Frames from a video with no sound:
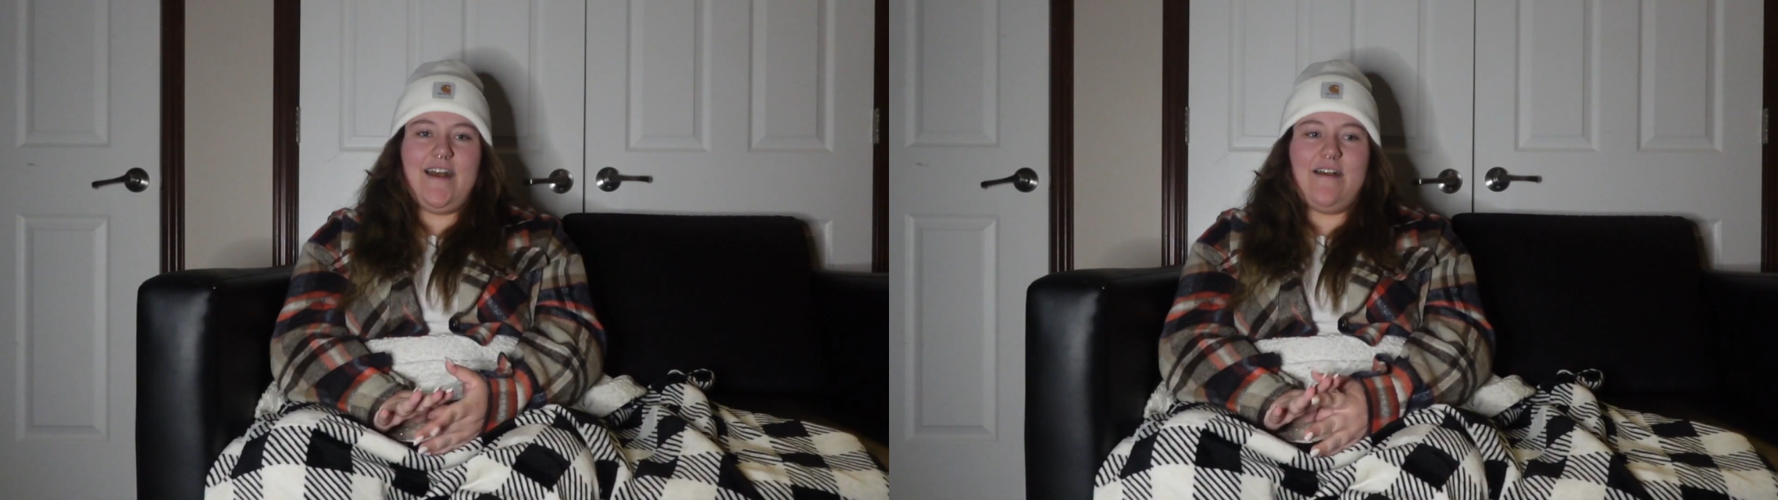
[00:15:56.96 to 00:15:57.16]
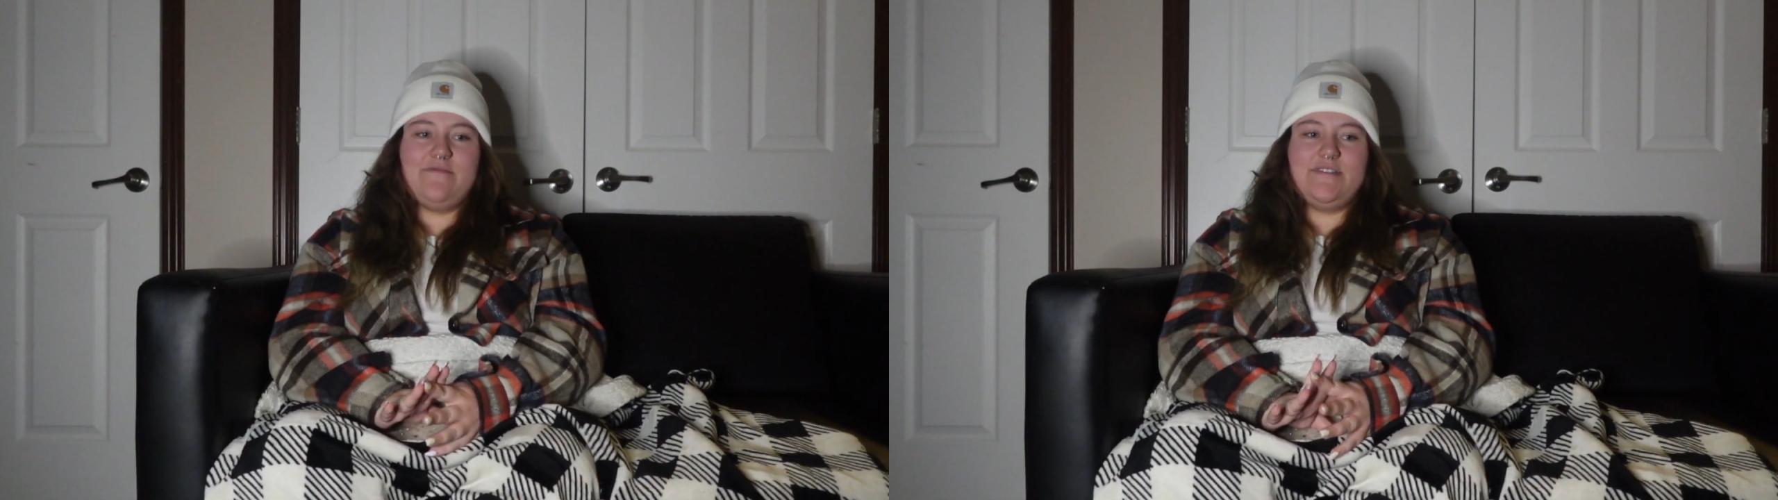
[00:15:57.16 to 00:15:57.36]

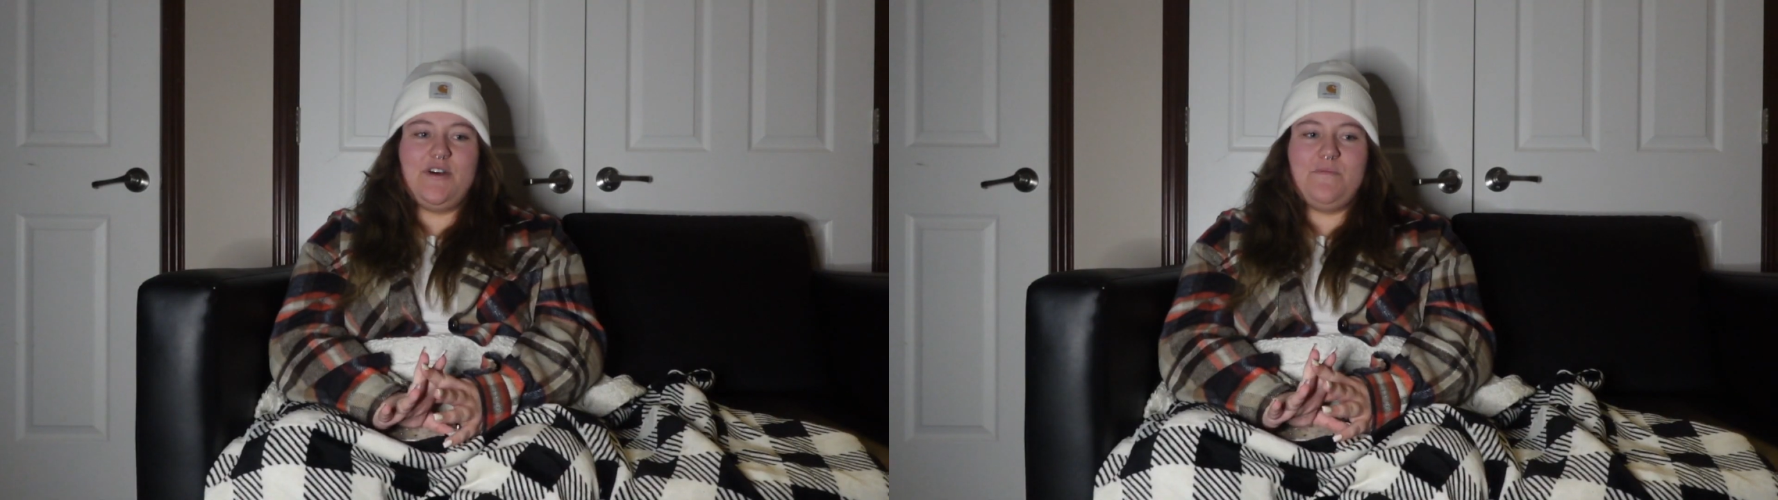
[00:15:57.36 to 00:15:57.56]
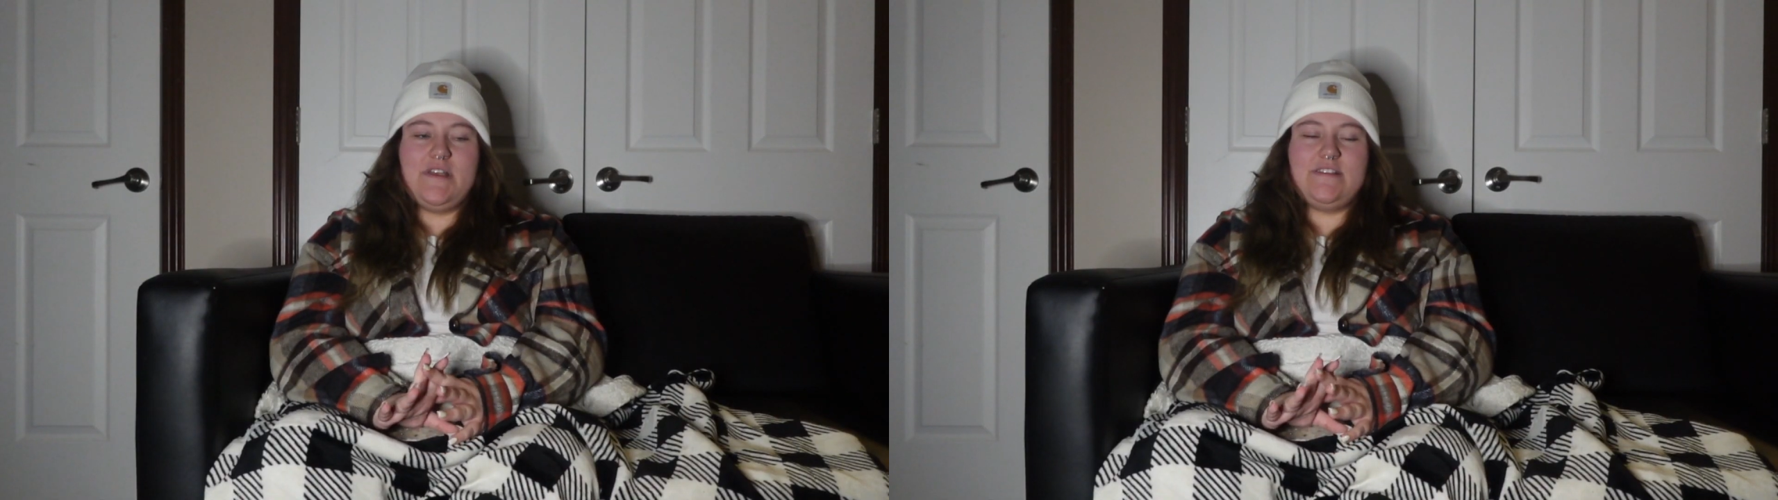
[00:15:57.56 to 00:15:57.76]
I would
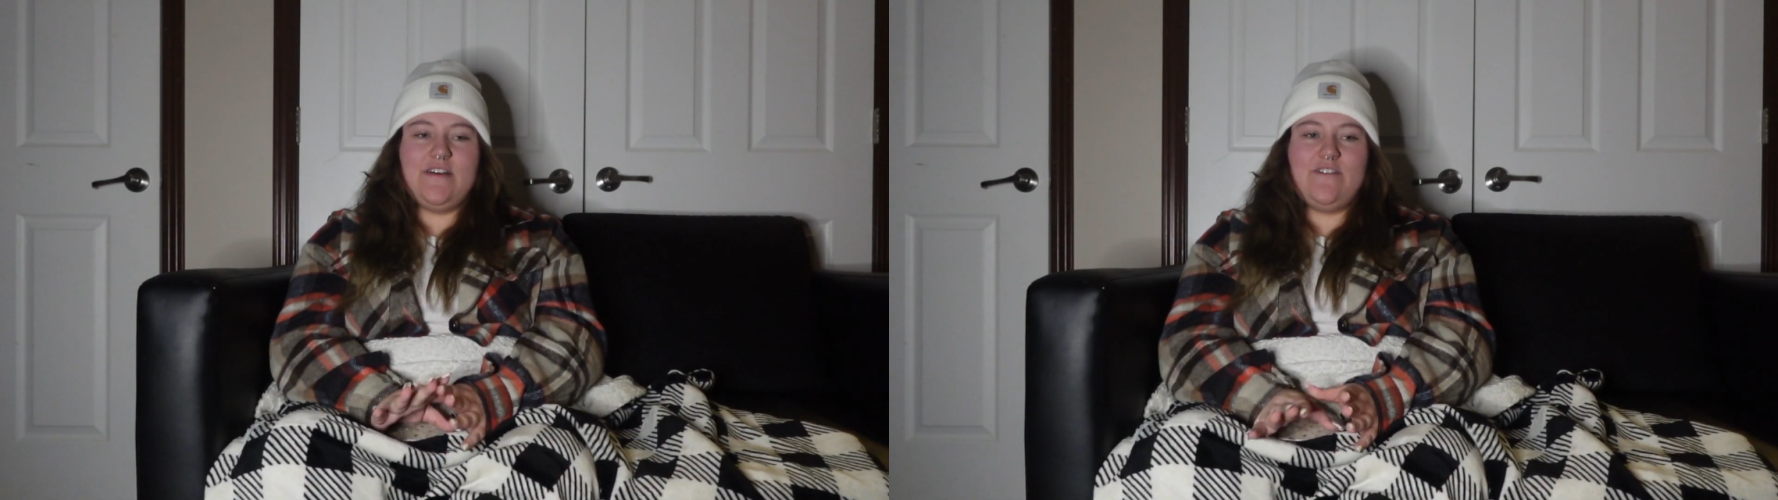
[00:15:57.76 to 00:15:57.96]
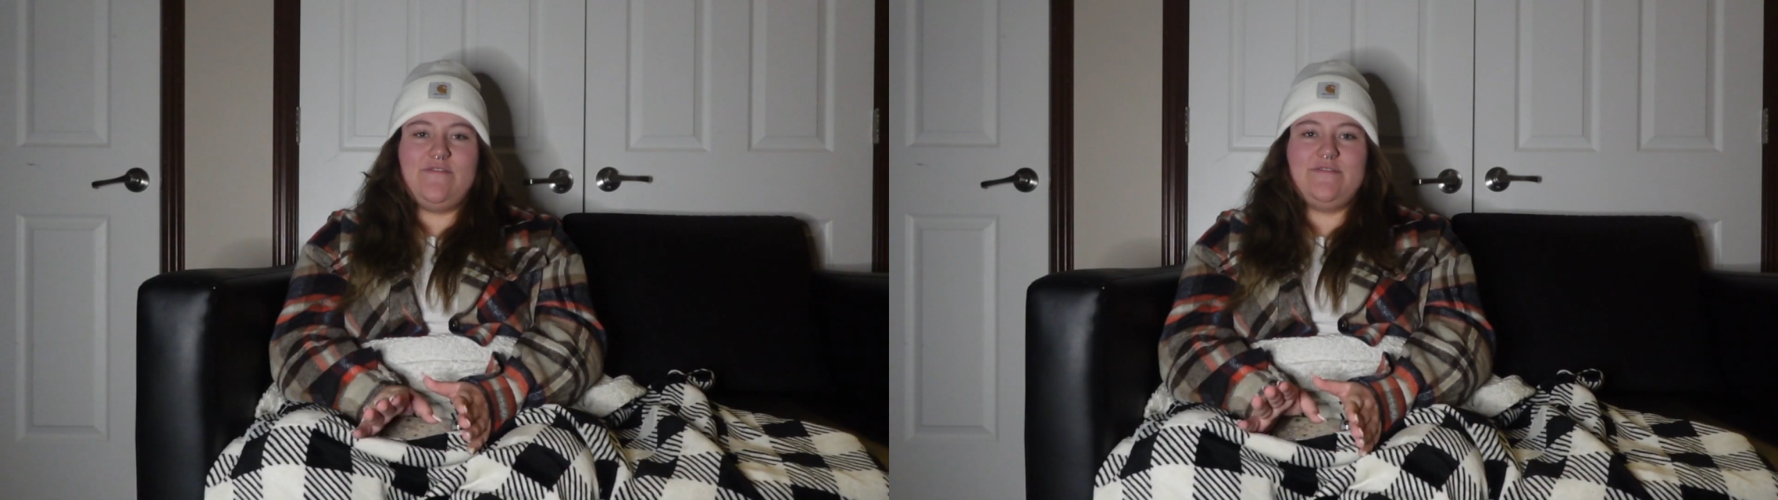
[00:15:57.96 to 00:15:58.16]
tell
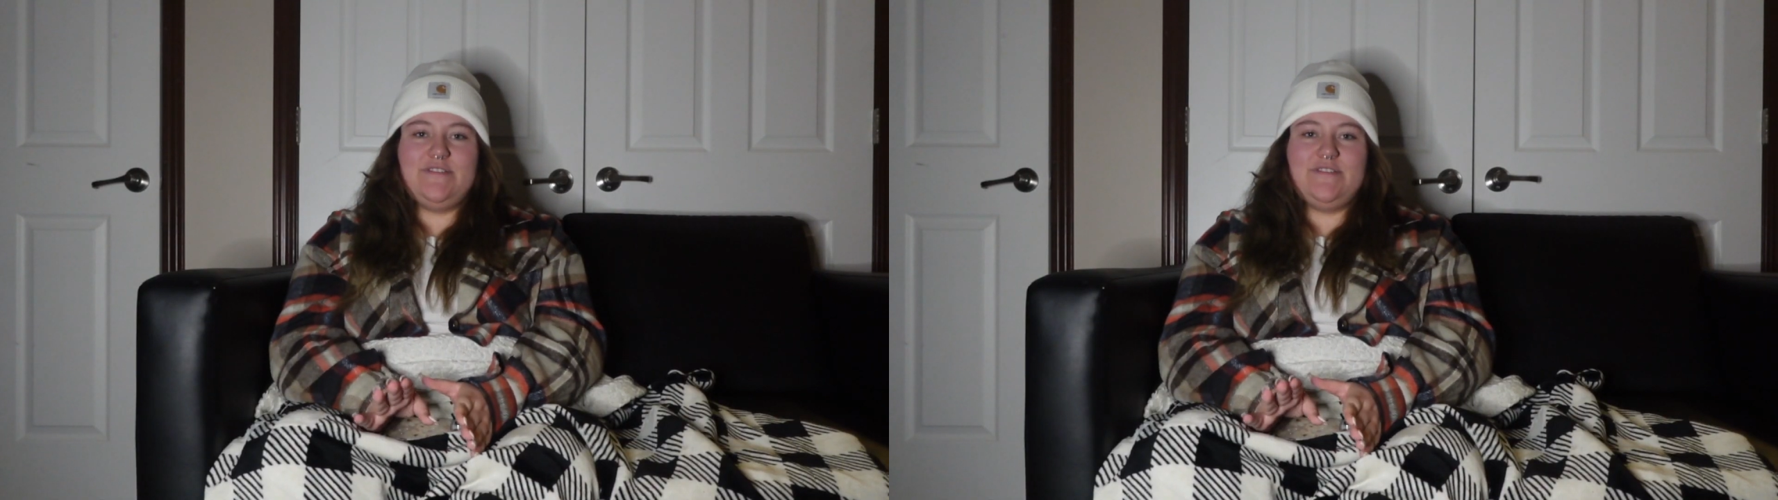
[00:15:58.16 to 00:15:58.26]
myself